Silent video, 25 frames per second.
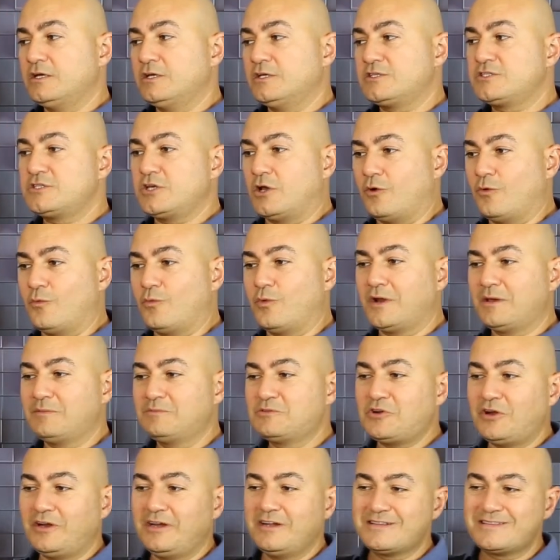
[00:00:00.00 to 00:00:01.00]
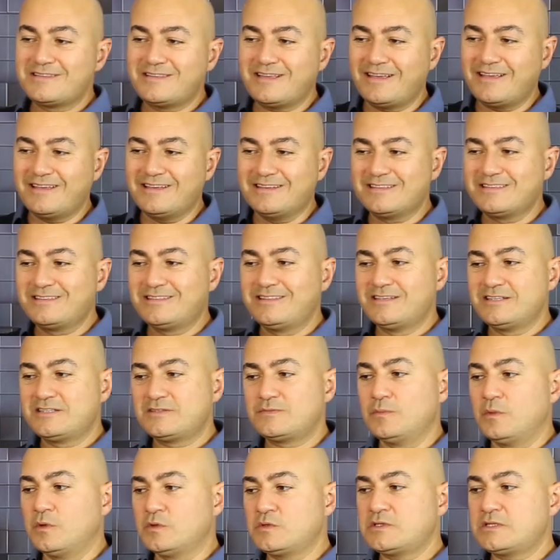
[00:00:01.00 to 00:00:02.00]
So what I'm trying to say is this
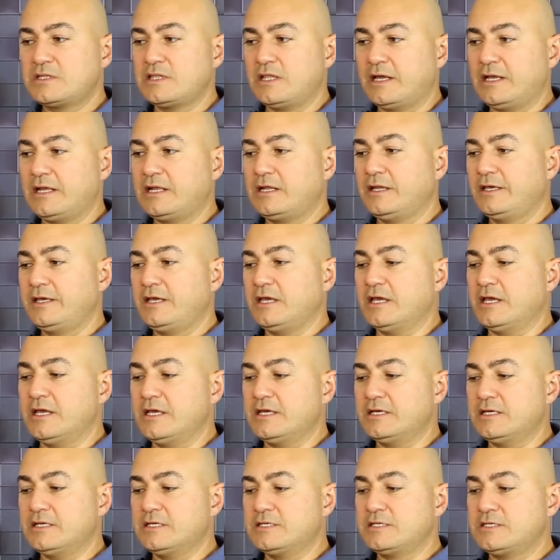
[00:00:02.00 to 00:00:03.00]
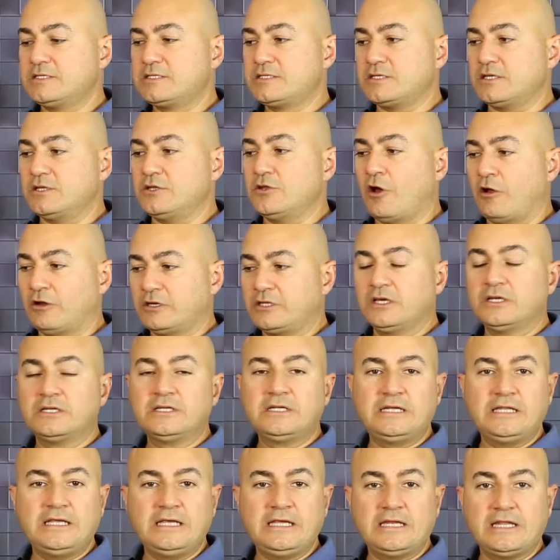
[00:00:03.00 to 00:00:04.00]
most likely is not going
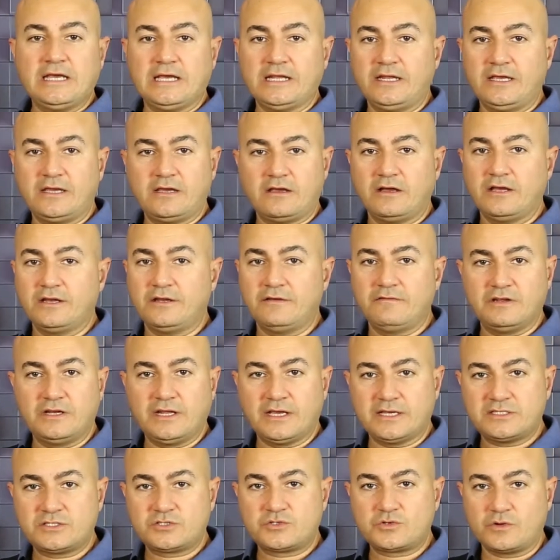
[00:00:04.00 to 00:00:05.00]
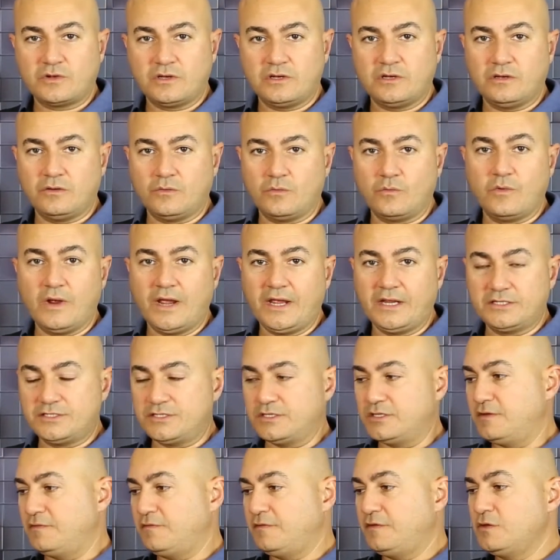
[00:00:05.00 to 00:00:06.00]
to need any kind of an extra way to
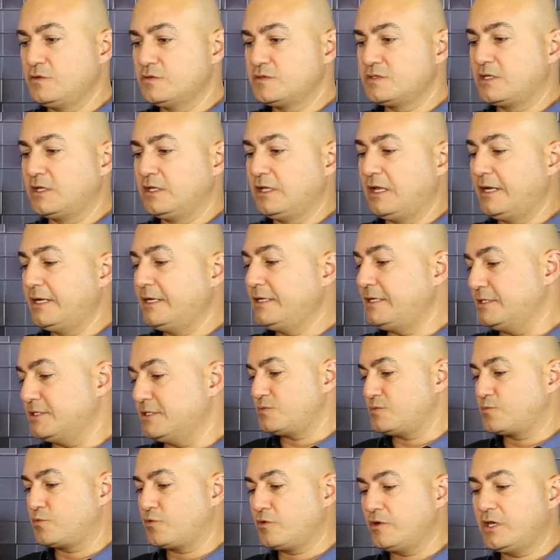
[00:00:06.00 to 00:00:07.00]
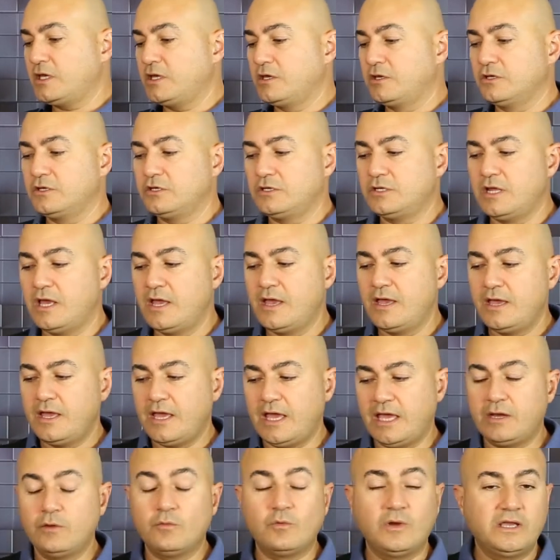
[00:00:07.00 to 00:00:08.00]
diffuse the light. pretty good.
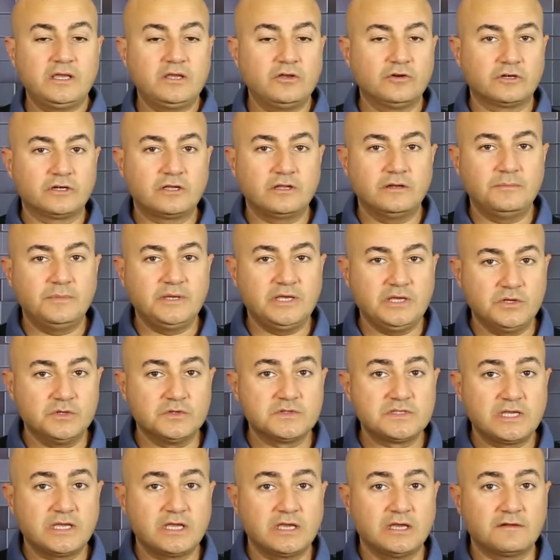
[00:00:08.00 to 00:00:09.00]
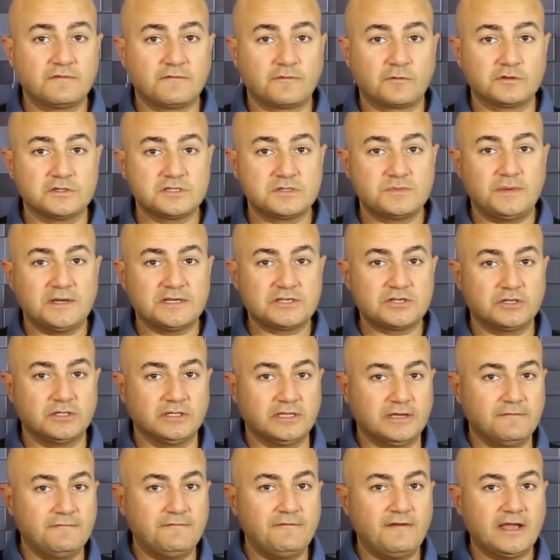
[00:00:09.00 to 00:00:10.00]
Anyway, you're going to be using it for special
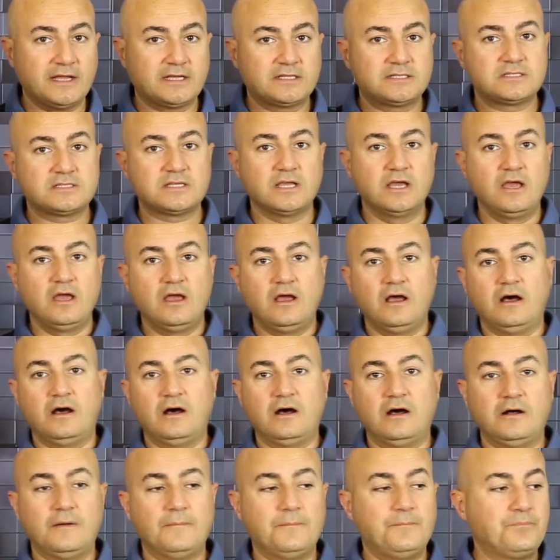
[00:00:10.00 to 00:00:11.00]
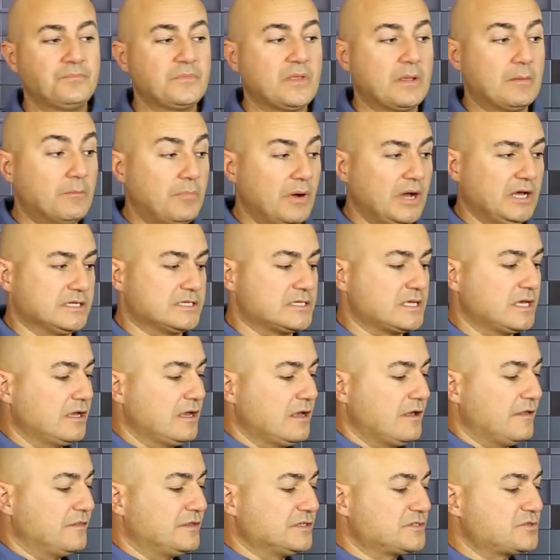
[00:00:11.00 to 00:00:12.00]
effects. But
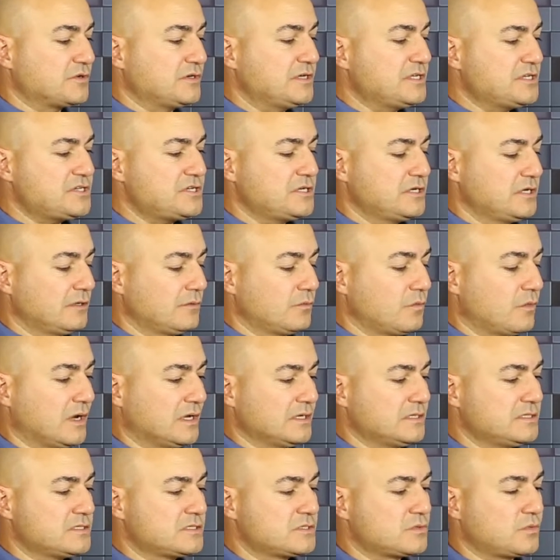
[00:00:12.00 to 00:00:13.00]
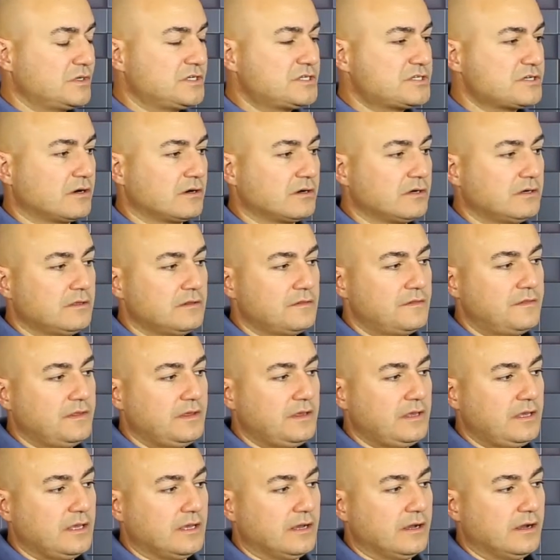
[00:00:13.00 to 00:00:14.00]
the traditional ones, which are
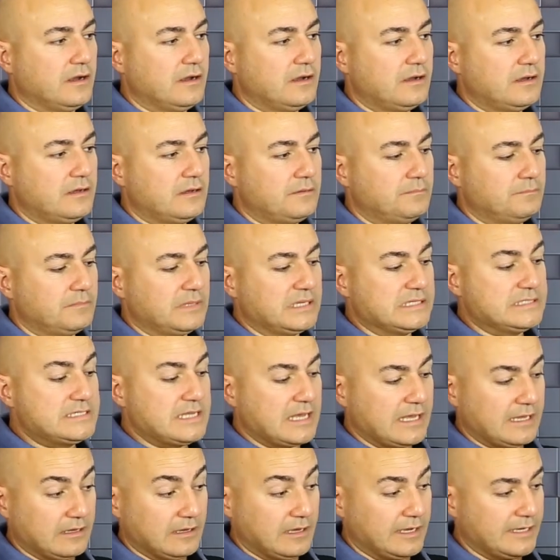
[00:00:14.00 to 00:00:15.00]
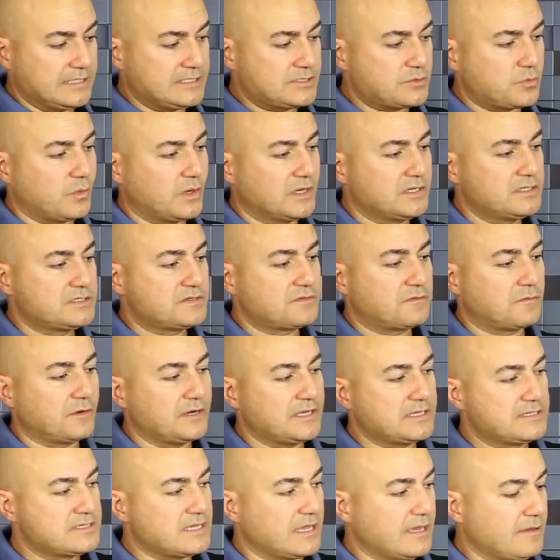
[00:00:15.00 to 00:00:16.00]
the daylight ones, for
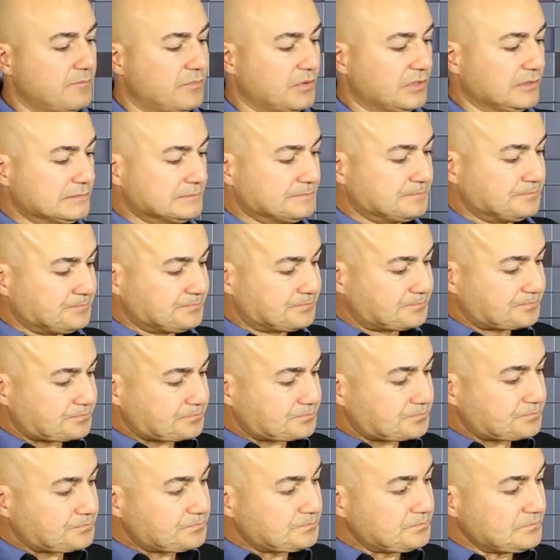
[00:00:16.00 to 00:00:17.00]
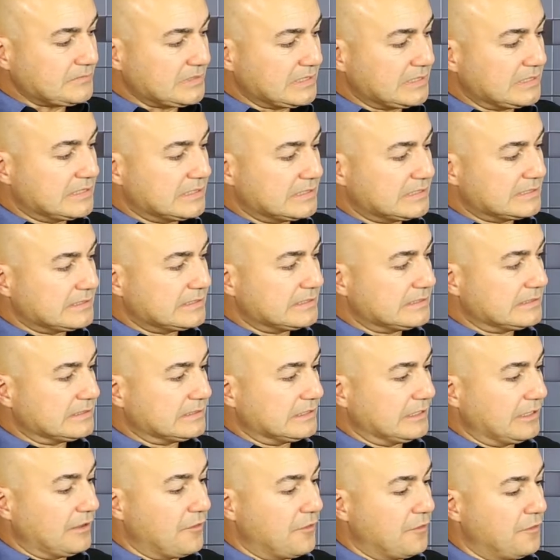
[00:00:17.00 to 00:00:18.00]
example,
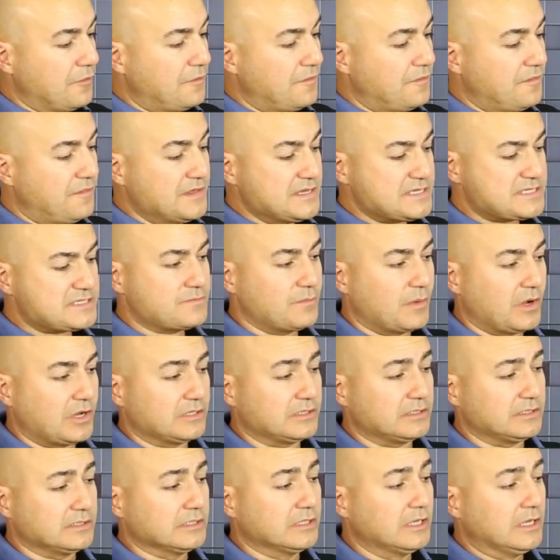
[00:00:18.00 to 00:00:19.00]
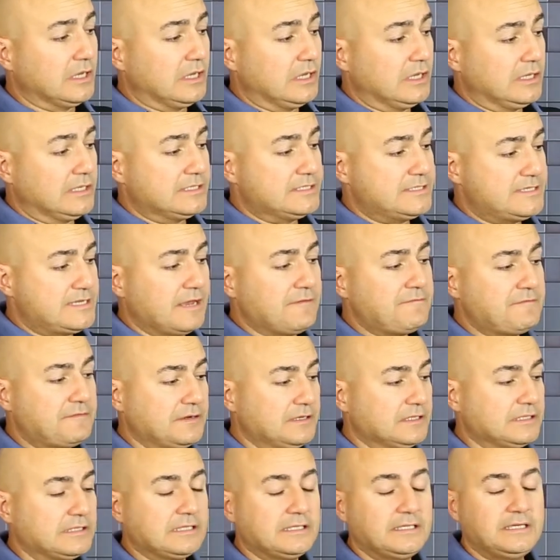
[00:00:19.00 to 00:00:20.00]
this model
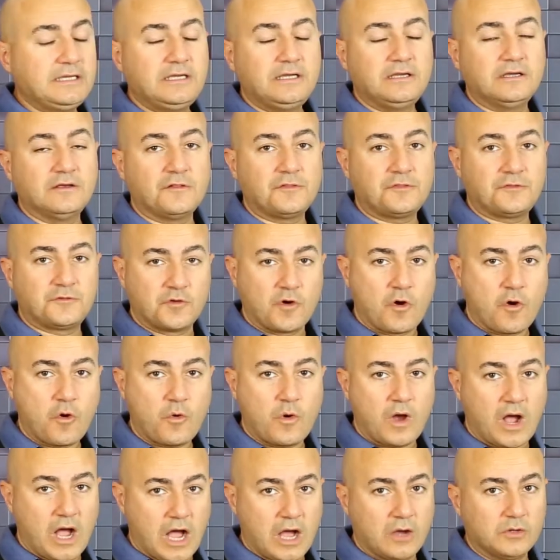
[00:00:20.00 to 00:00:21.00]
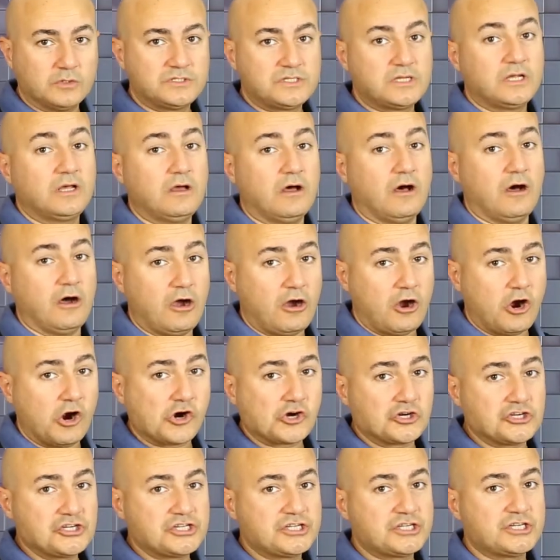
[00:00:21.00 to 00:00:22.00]
definitely throw out a
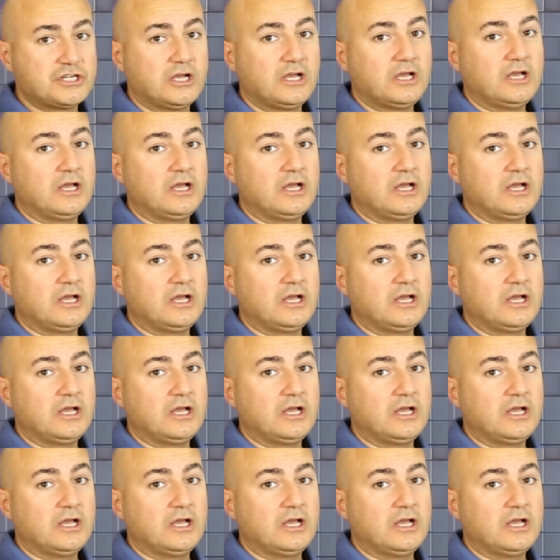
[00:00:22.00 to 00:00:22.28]
harsh